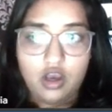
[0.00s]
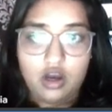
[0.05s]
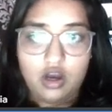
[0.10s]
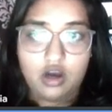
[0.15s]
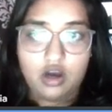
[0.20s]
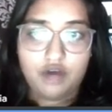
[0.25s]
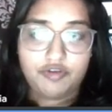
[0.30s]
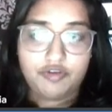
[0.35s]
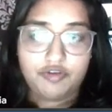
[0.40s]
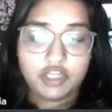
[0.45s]

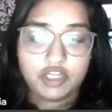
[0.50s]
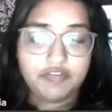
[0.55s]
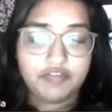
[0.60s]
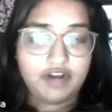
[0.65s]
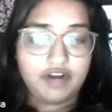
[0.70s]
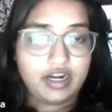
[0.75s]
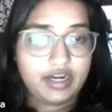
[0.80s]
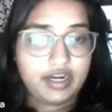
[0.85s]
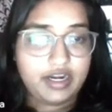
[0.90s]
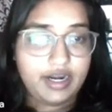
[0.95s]
For the
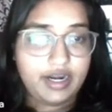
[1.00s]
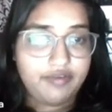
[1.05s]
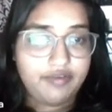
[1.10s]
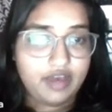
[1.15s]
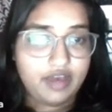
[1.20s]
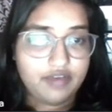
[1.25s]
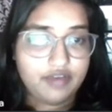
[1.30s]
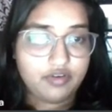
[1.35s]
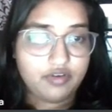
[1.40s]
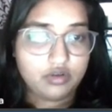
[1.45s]
front end,
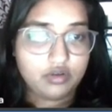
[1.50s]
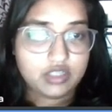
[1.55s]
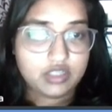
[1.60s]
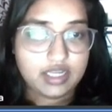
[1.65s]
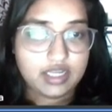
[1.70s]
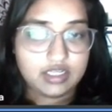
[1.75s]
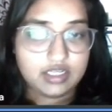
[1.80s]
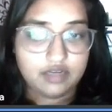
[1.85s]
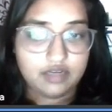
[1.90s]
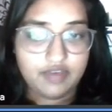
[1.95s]
we have used
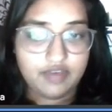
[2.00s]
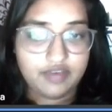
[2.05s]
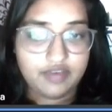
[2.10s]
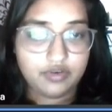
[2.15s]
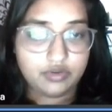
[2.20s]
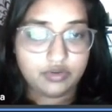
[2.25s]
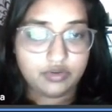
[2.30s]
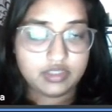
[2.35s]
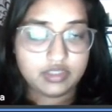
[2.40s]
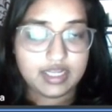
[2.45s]

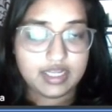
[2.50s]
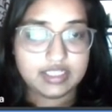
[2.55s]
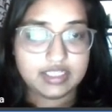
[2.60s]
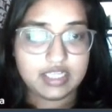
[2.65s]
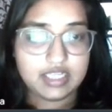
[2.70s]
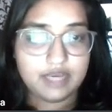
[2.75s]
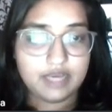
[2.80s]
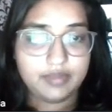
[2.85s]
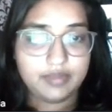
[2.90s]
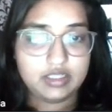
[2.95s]

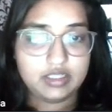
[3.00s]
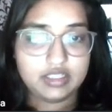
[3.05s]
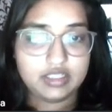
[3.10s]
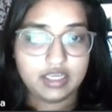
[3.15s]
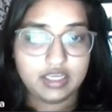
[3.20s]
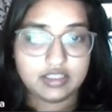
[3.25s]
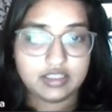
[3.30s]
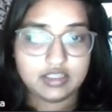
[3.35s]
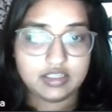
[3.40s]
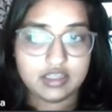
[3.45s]
HTML,
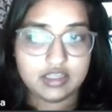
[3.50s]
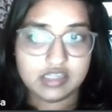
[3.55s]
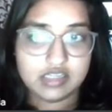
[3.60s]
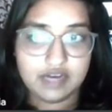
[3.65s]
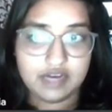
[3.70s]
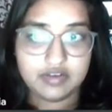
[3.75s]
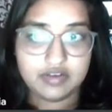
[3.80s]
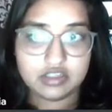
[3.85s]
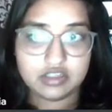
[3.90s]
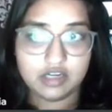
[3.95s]
CSS, and
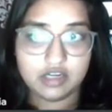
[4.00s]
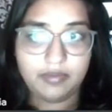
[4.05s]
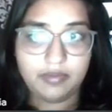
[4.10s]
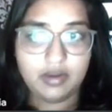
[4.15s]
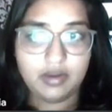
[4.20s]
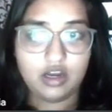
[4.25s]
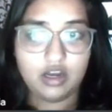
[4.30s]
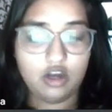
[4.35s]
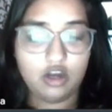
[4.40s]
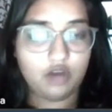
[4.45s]
JavaScript
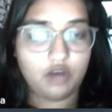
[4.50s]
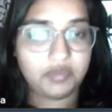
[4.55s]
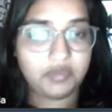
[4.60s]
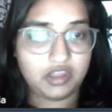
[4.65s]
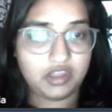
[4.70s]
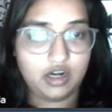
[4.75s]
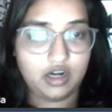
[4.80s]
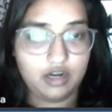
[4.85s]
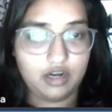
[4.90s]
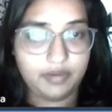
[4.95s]
along
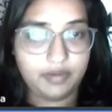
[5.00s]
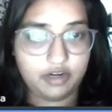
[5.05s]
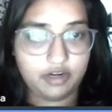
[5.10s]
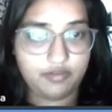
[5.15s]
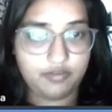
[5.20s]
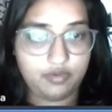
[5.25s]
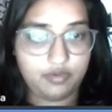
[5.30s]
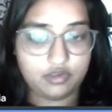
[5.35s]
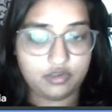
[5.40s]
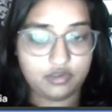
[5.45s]
with a little bit
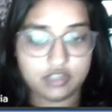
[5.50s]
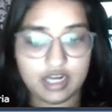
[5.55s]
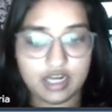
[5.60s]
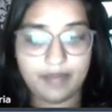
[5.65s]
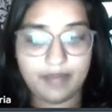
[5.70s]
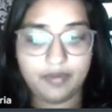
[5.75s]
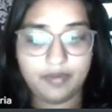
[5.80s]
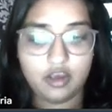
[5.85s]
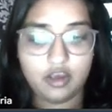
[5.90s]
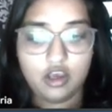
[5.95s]
of
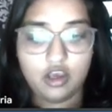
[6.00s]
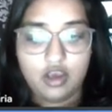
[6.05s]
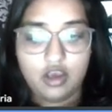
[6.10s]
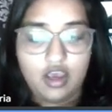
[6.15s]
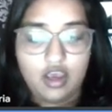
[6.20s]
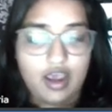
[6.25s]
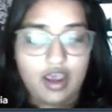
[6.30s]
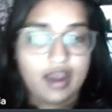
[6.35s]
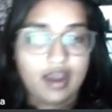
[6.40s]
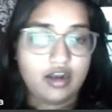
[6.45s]
Bootstrap.
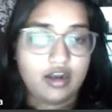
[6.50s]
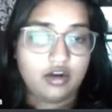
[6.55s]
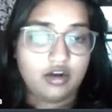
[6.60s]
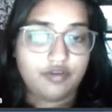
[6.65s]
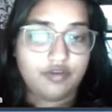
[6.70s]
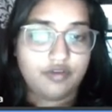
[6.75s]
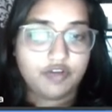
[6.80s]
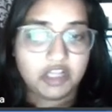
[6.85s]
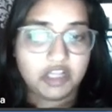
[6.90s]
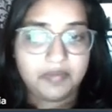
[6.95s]

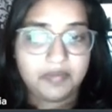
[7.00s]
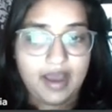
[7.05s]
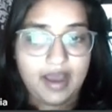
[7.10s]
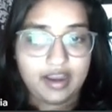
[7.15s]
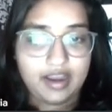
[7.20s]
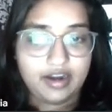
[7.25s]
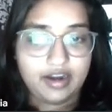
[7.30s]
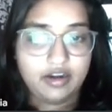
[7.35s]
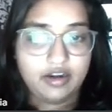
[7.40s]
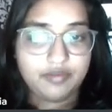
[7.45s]
And for the
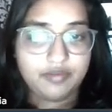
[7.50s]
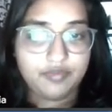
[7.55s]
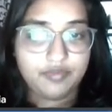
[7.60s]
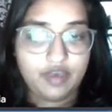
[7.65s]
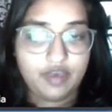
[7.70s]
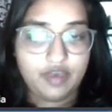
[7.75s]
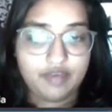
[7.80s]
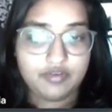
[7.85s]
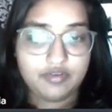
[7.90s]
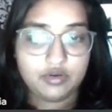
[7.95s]
back end,
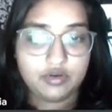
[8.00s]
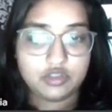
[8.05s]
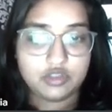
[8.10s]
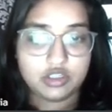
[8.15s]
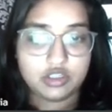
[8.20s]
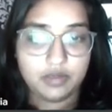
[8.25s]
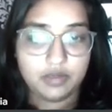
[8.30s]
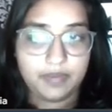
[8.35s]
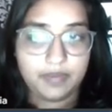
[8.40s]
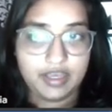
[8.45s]
we have
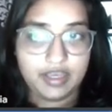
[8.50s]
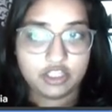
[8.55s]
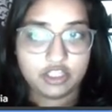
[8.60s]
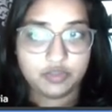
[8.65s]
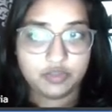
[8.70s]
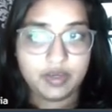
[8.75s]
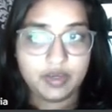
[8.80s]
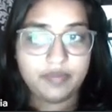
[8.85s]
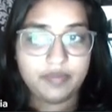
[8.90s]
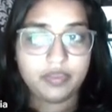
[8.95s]
used
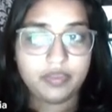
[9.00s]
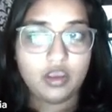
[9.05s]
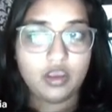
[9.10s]
PHP,